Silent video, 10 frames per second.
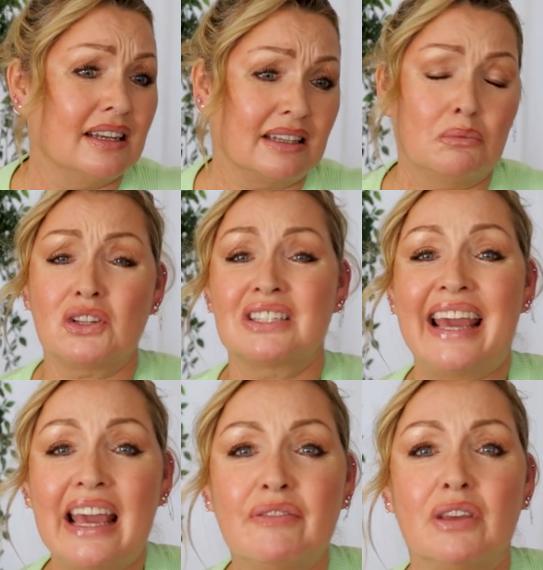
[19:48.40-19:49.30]
Like, it wasn't
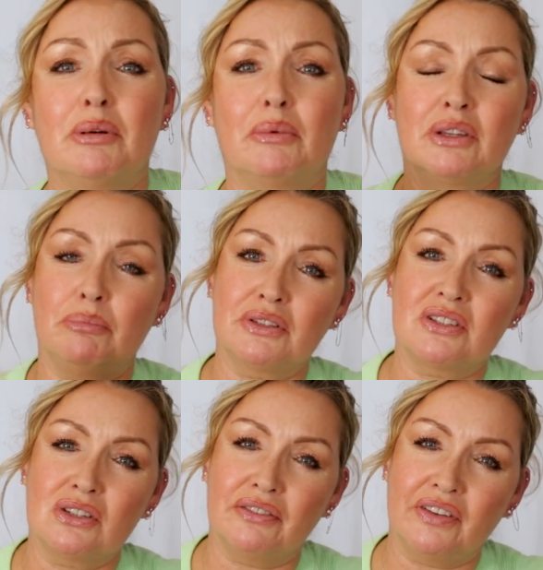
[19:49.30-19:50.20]
heavy, but when you put
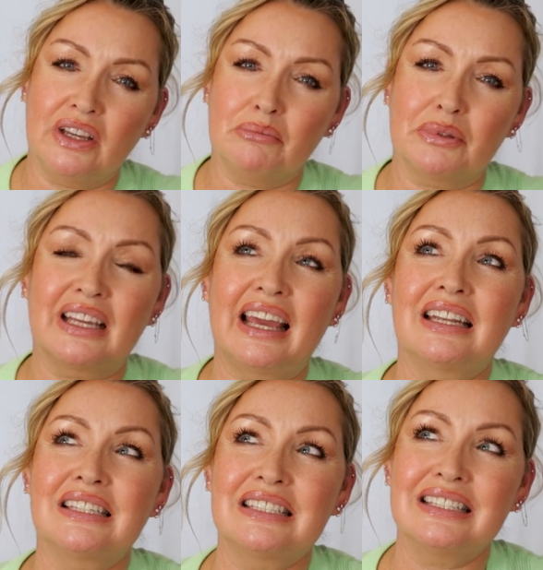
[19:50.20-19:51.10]
stuff in, but
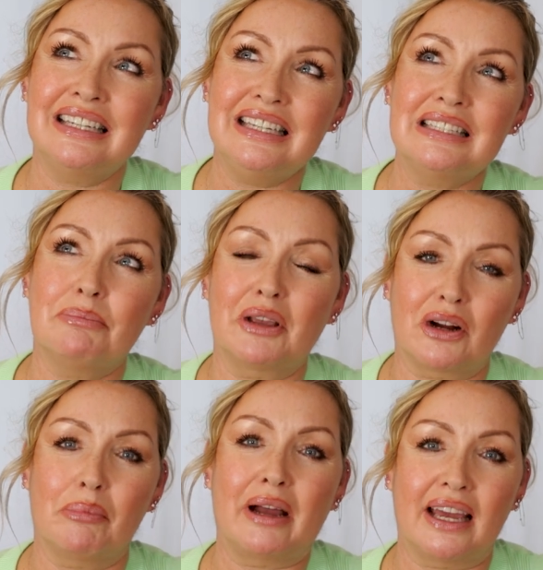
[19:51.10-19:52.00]
again, I didn't need a
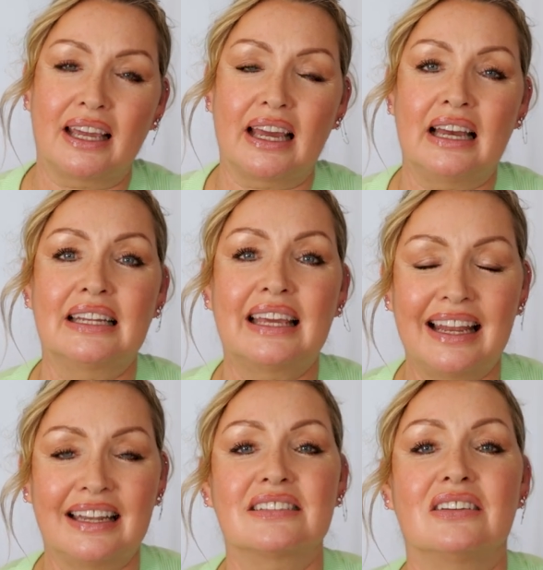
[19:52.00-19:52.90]
bigger bag. And
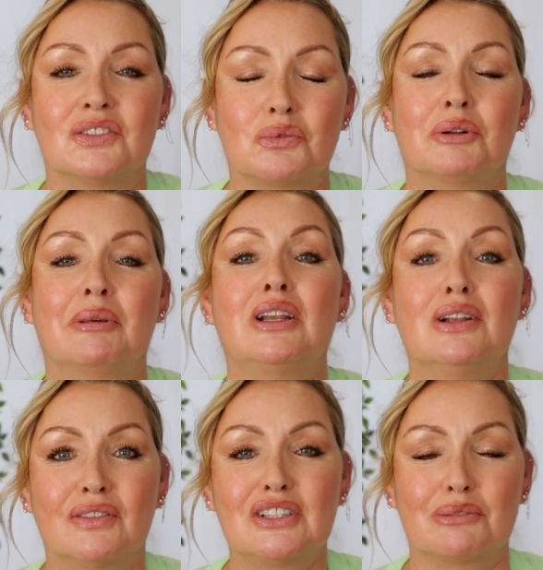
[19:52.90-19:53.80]
again, that's gone to one of my
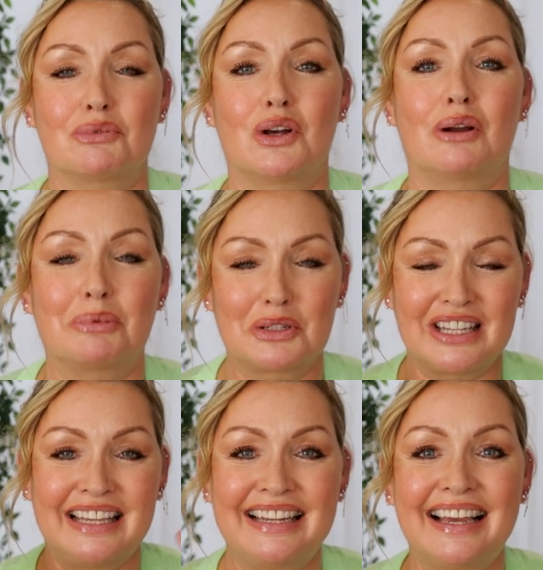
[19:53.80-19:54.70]
lovely subscribers,
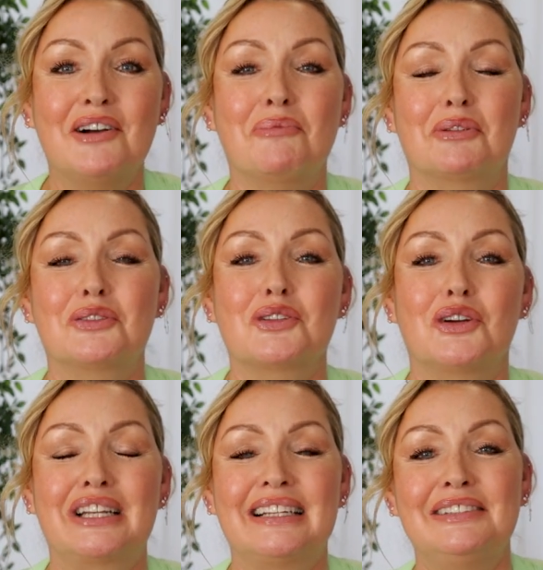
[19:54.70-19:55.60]
Ina. Hope you're
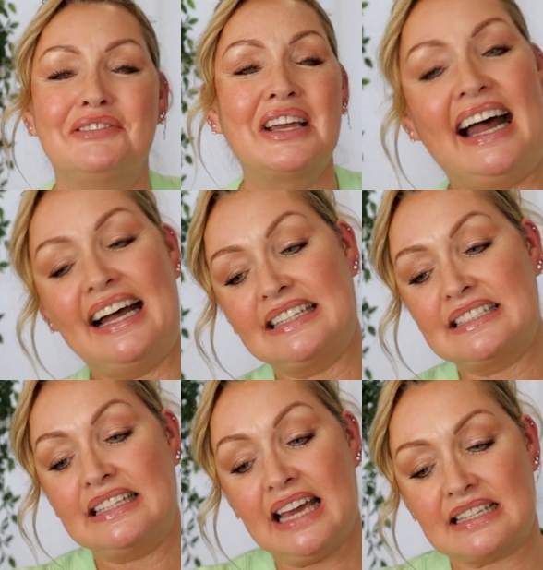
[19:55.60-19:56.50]
enjoying it, love. And
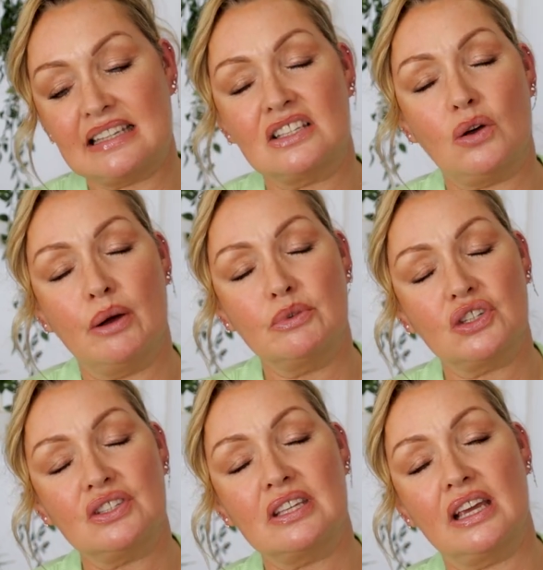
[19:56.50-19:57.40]
yes, so I would
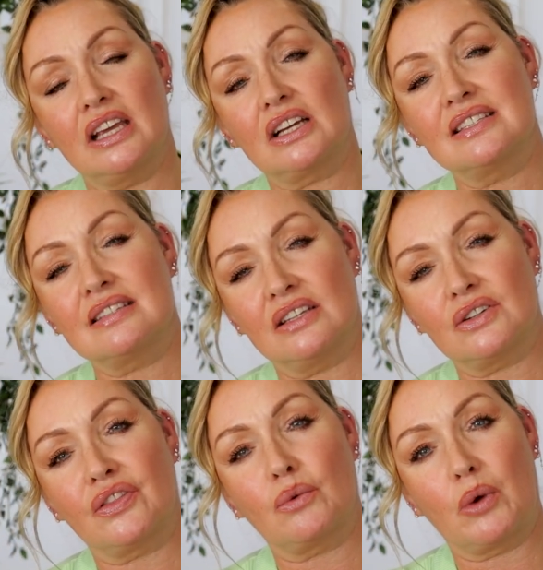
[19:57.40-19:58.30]
just say
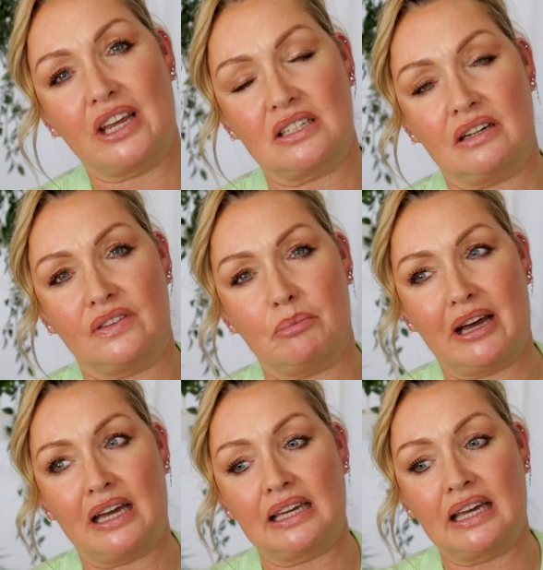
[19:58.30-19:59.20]
consider the weight of the
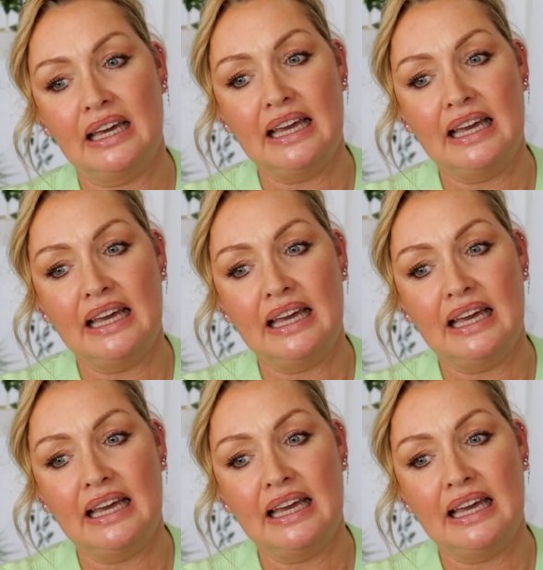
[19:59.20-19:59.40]
bag.